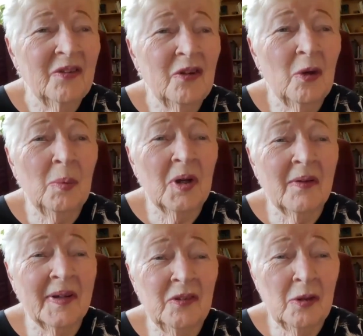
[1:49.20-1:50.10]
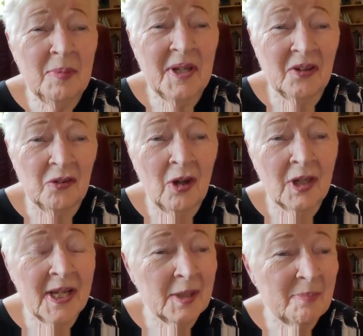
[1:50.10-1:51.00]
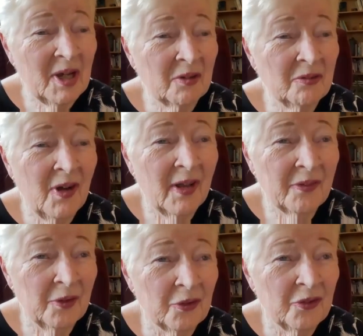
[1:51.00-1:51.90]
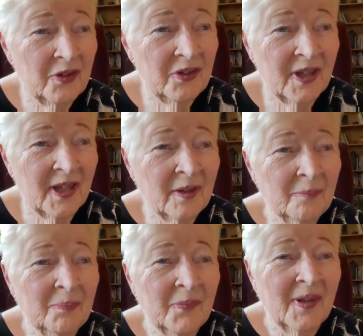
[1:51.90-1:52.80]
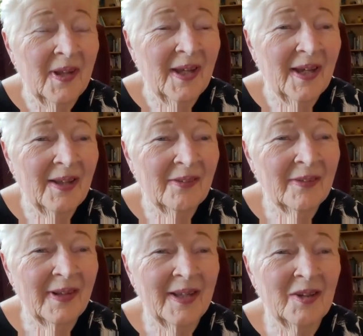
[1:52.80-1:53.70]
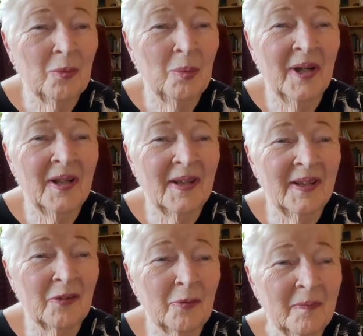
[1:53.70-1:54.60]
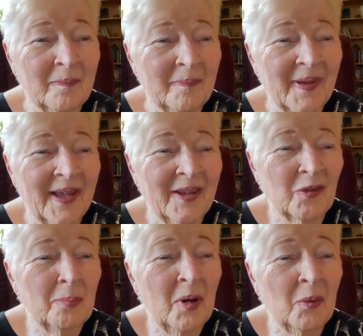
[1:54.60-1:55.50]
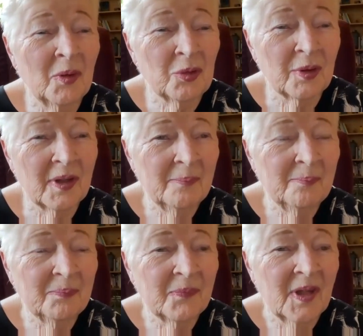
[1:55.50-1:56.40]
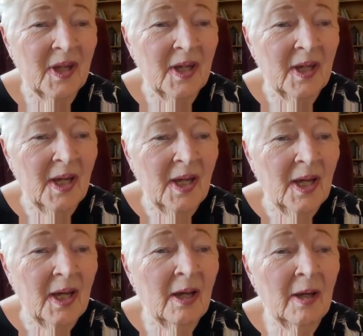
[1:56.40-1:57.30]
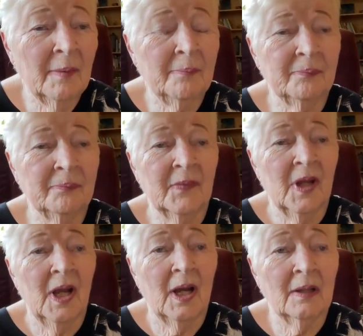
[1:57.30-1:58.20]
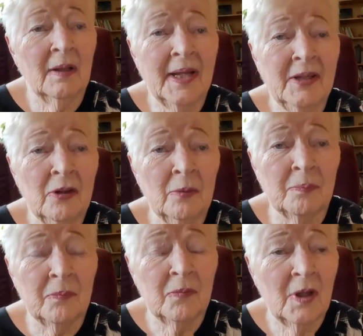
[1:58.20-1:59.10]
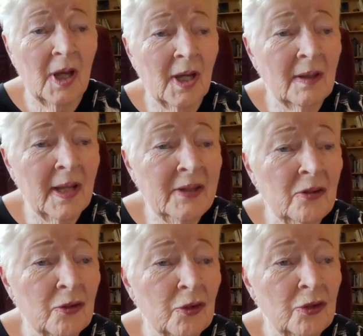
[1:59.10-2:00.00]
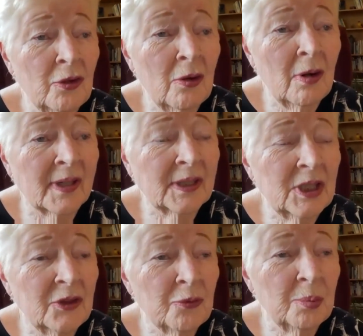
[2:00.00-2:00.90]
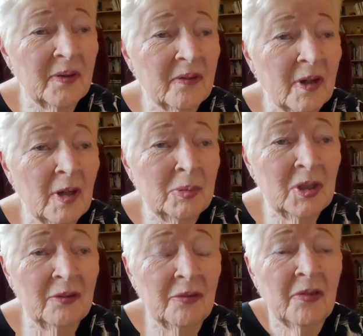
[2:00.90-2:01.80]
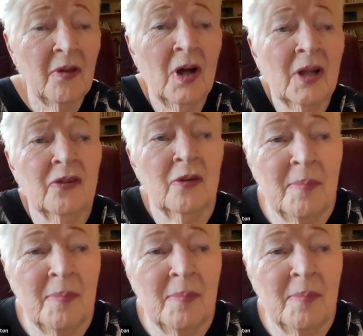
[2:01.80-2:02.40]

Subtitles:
we're going to be talking about fathers today as well as poetry. I'd like to start just with a couple of thoughts